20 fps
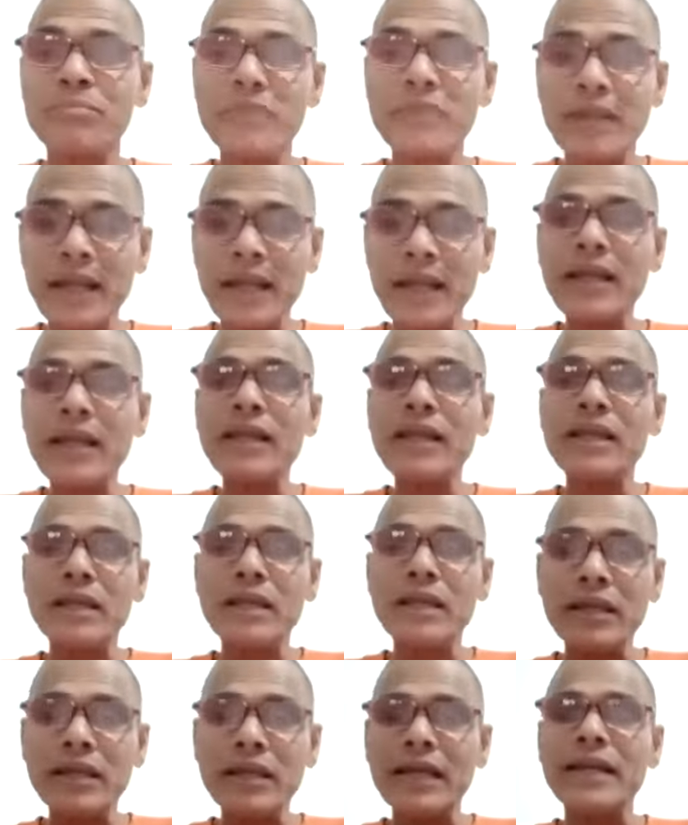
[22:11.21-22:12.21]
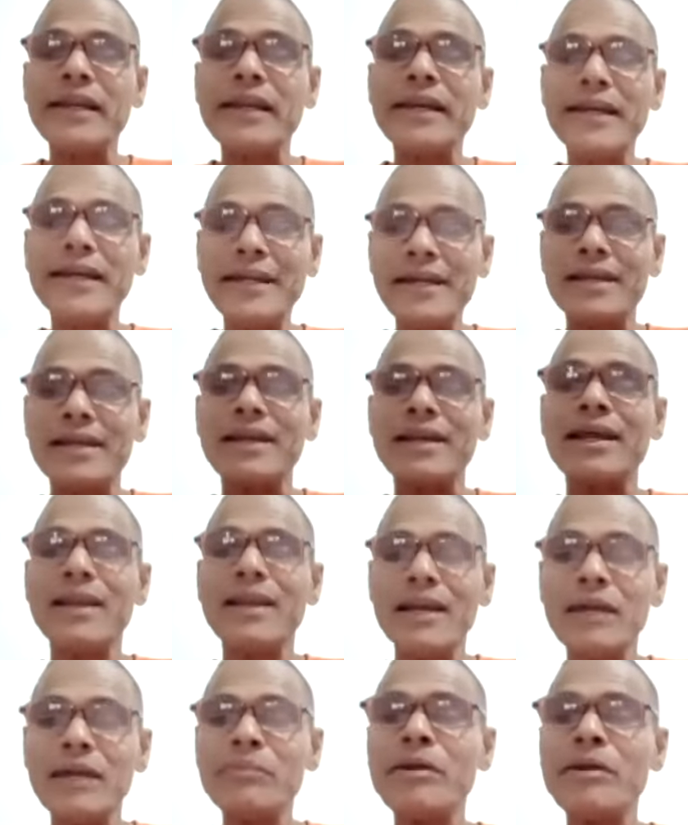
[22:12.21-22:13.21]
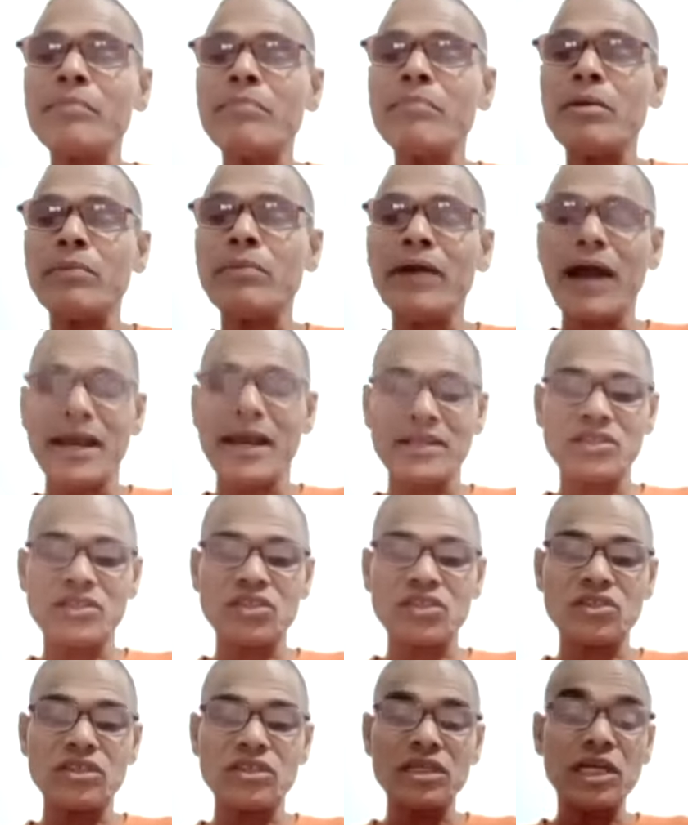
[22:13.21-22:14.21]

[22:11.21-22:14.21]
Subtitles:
You can read, let it memorize.